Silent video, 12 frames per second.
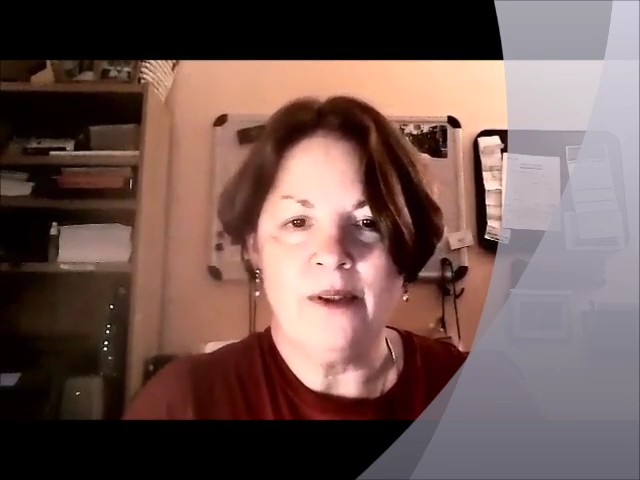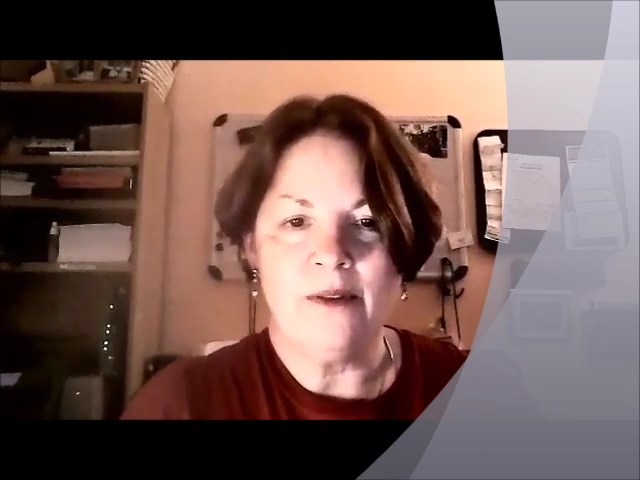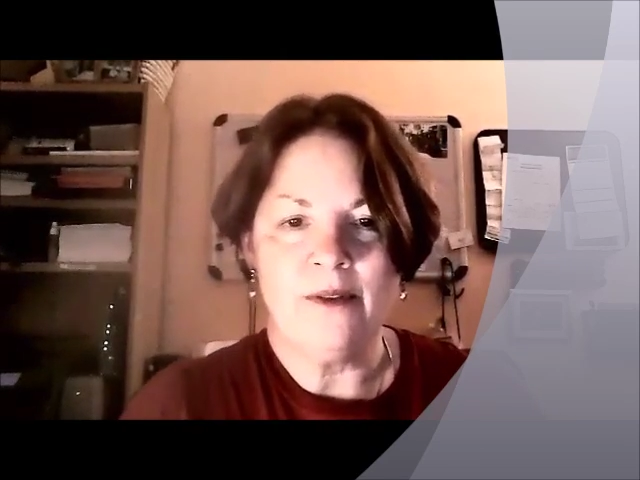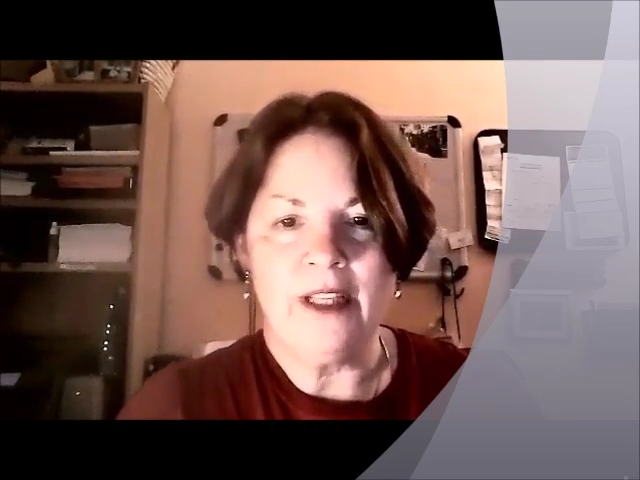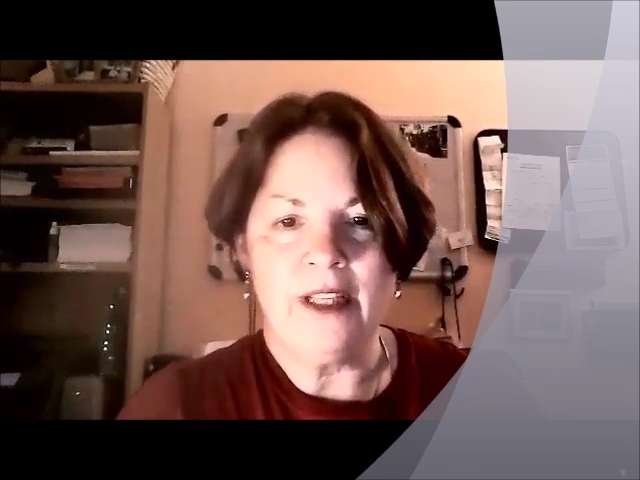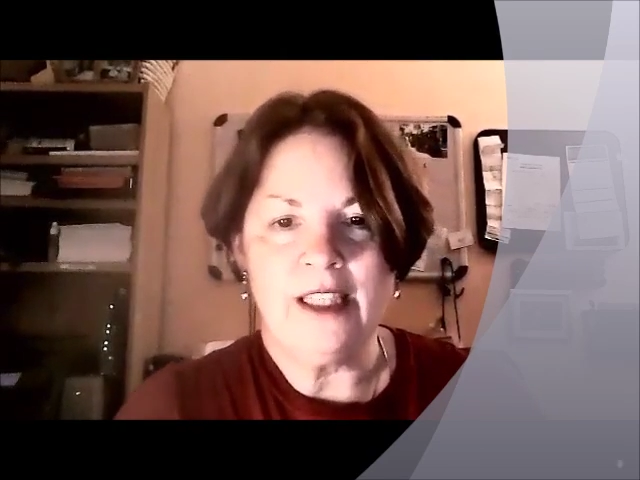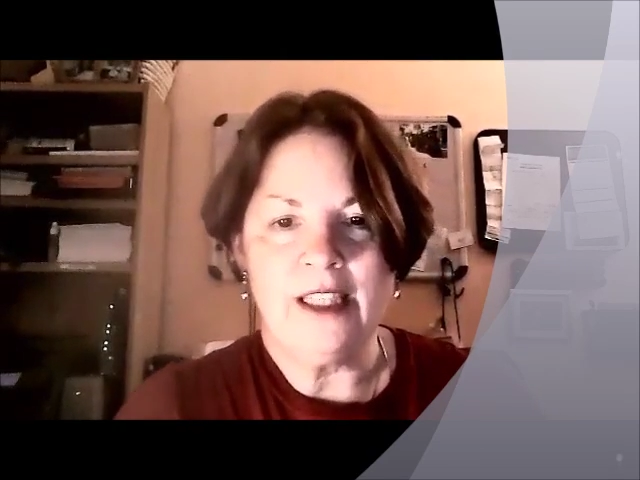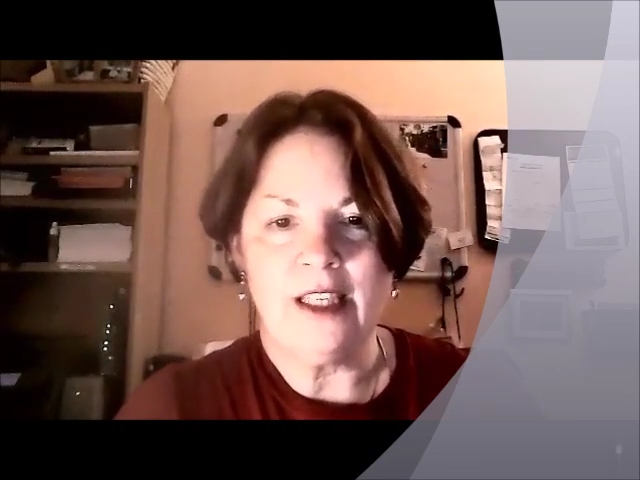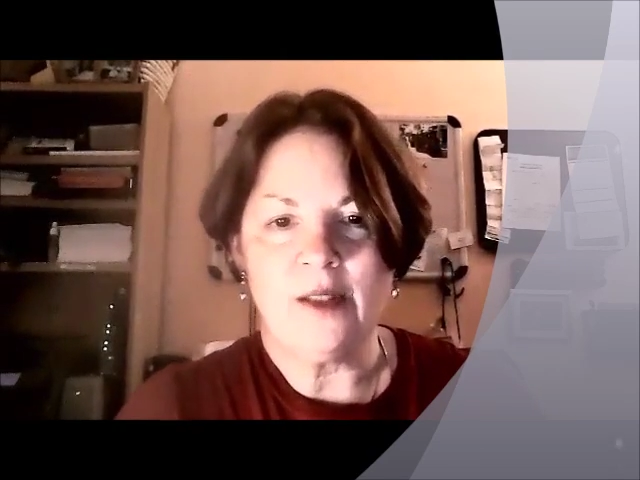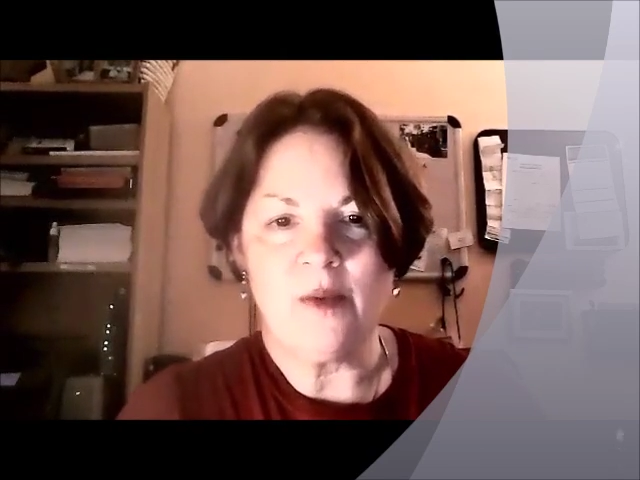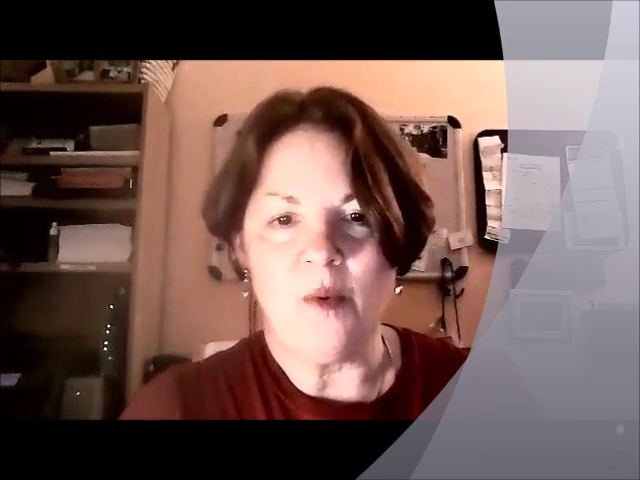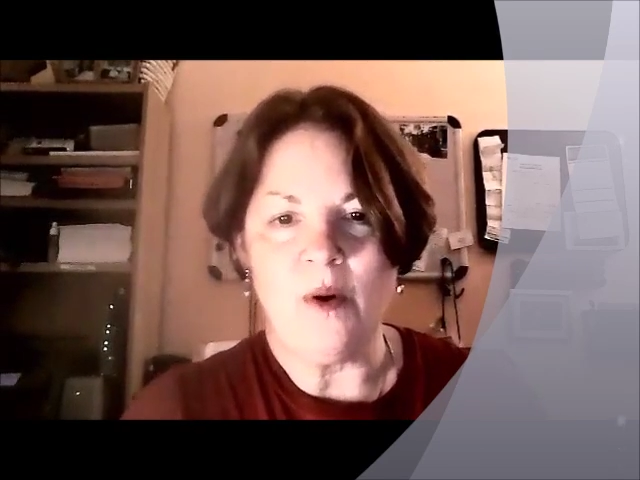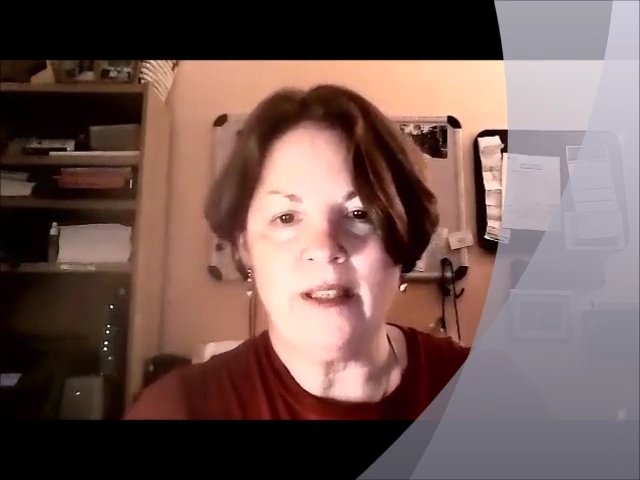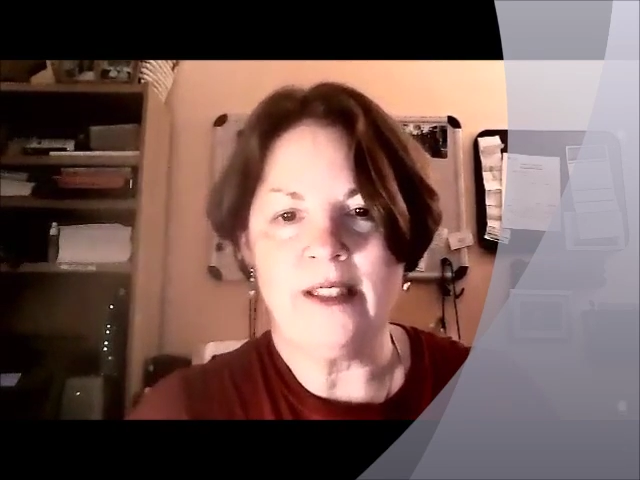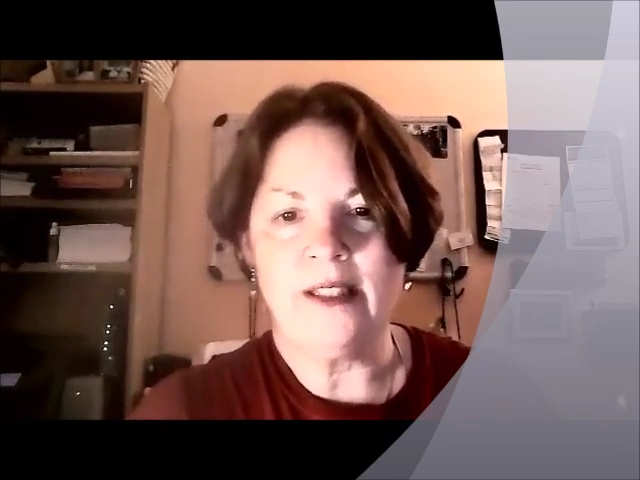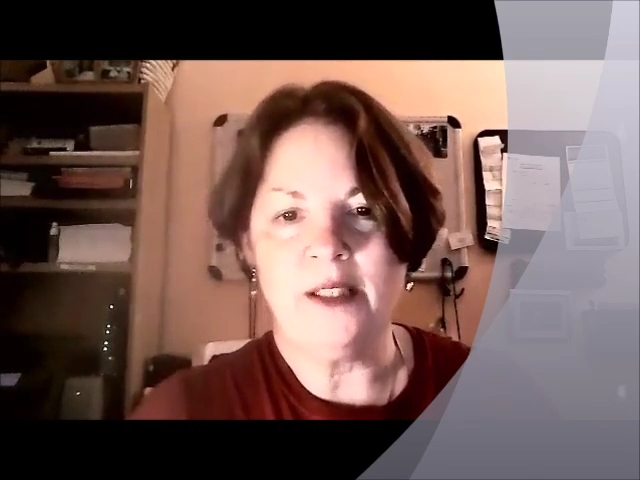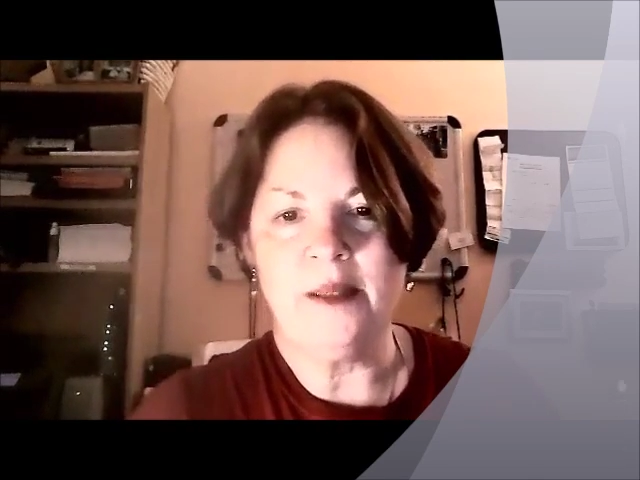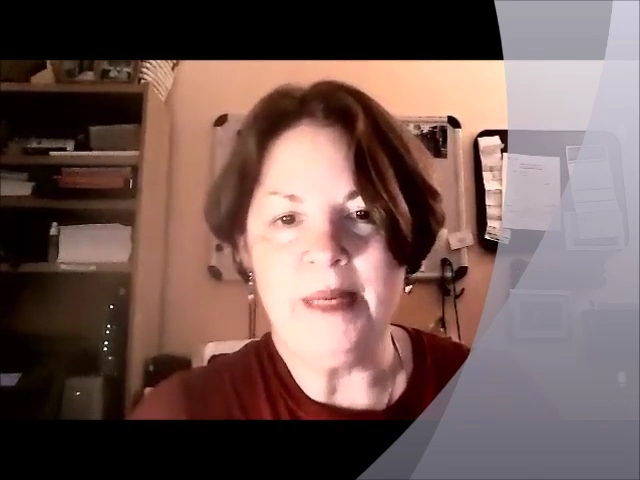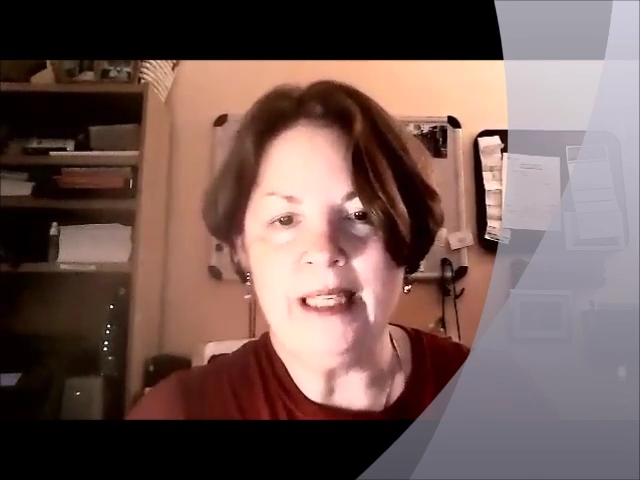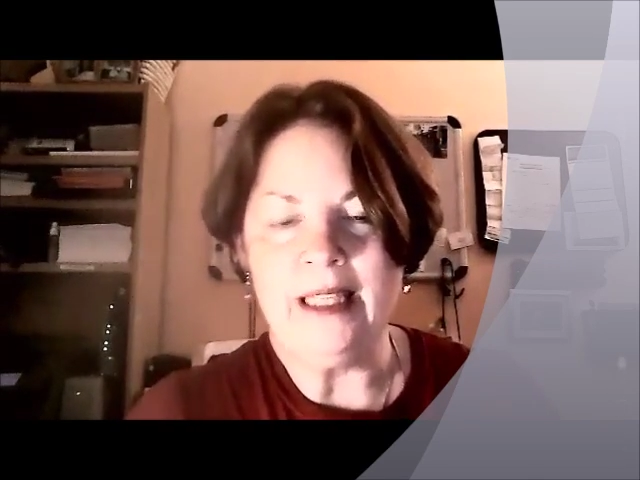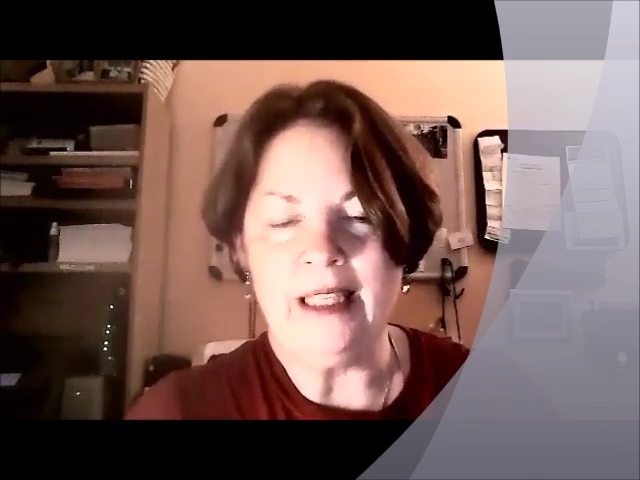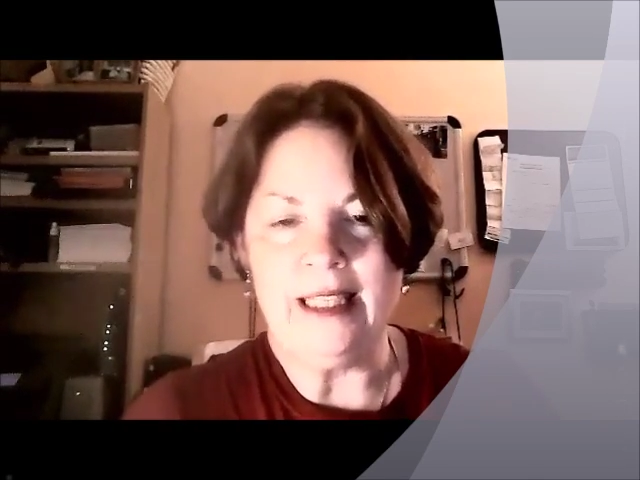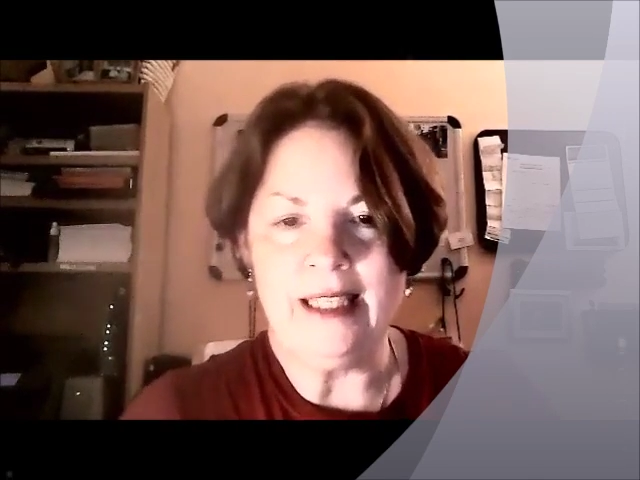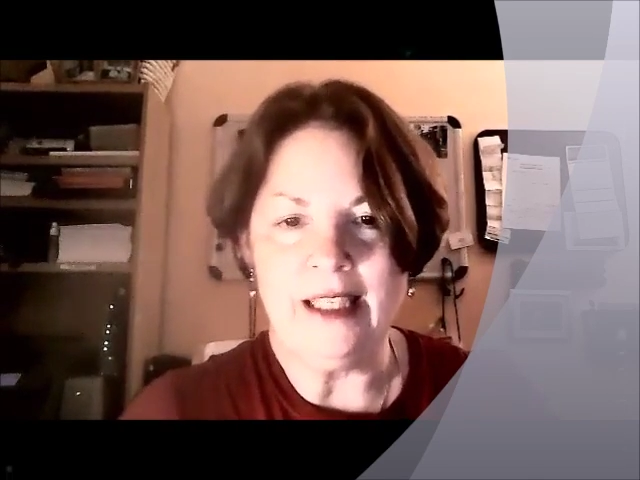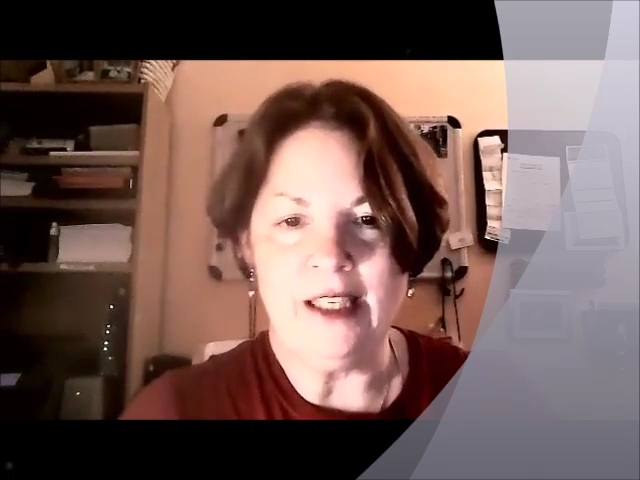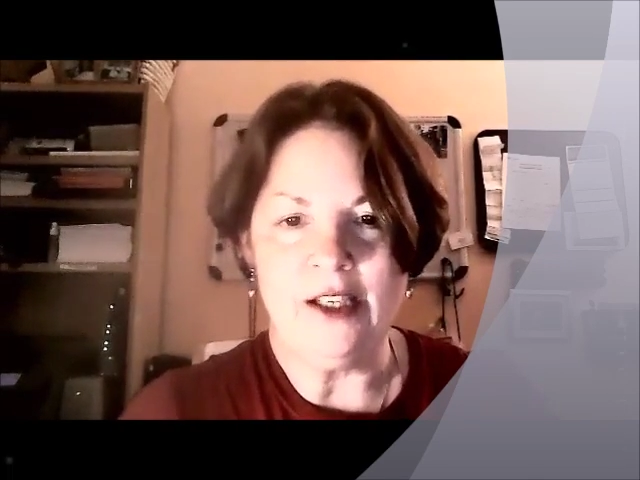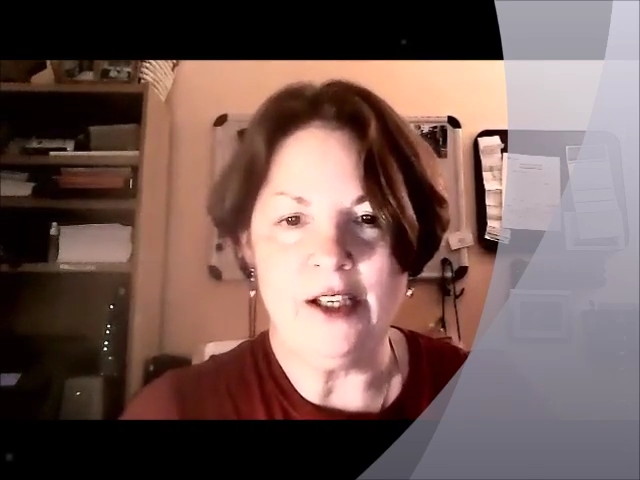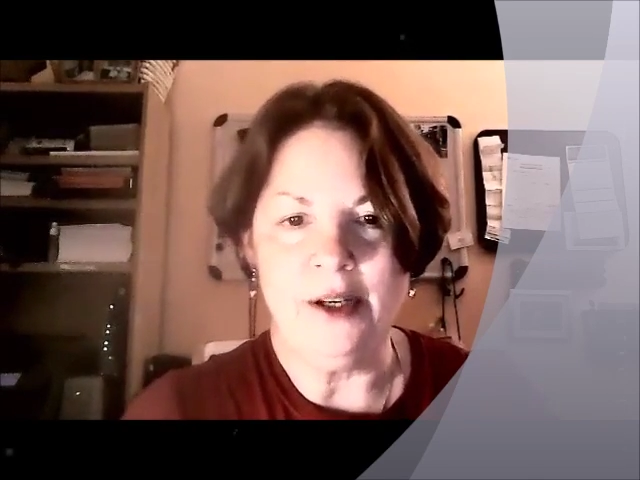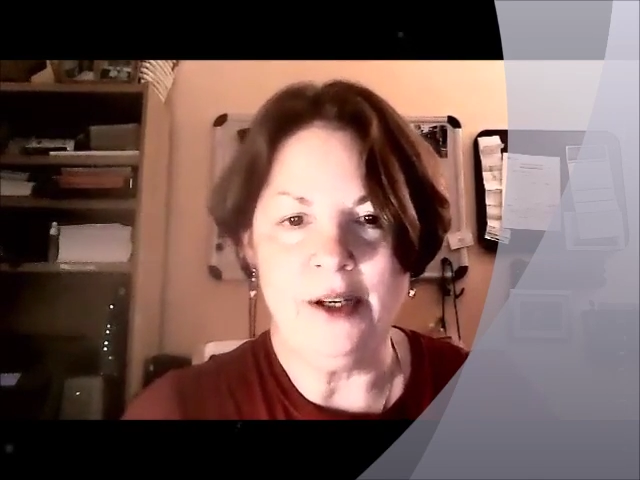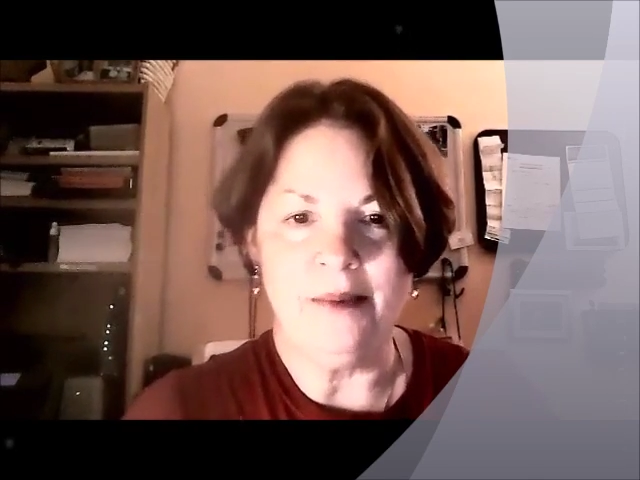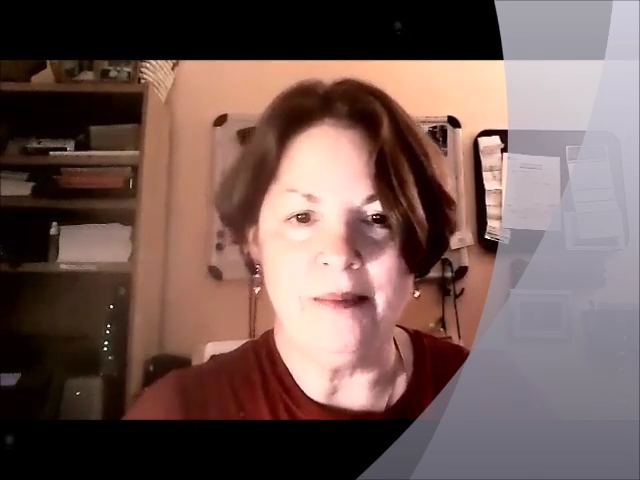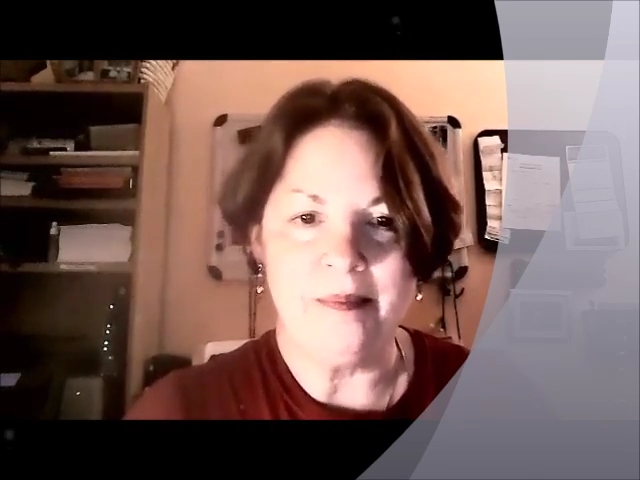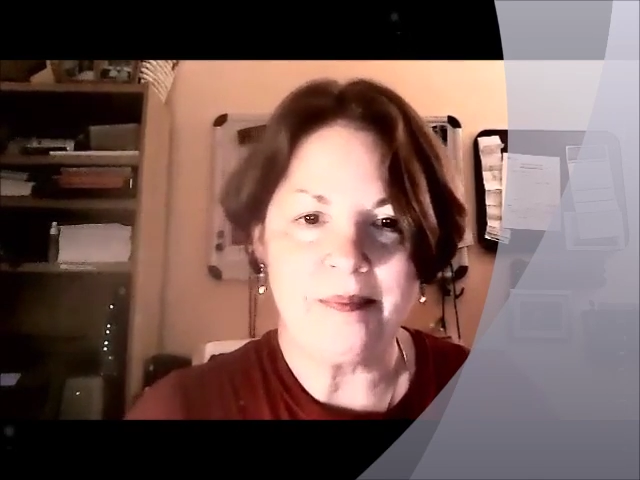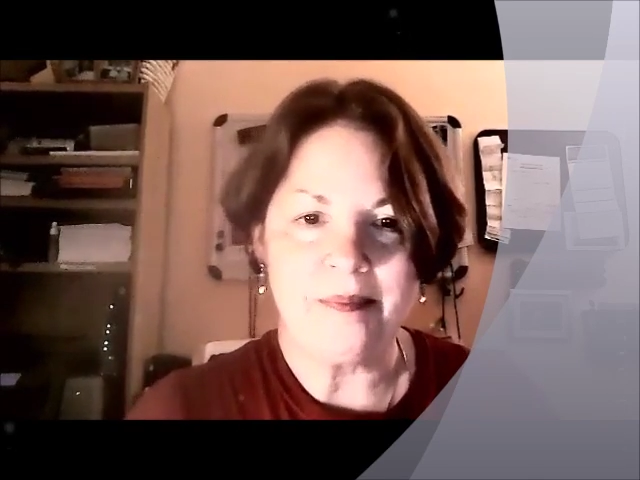really just wants to be listened to.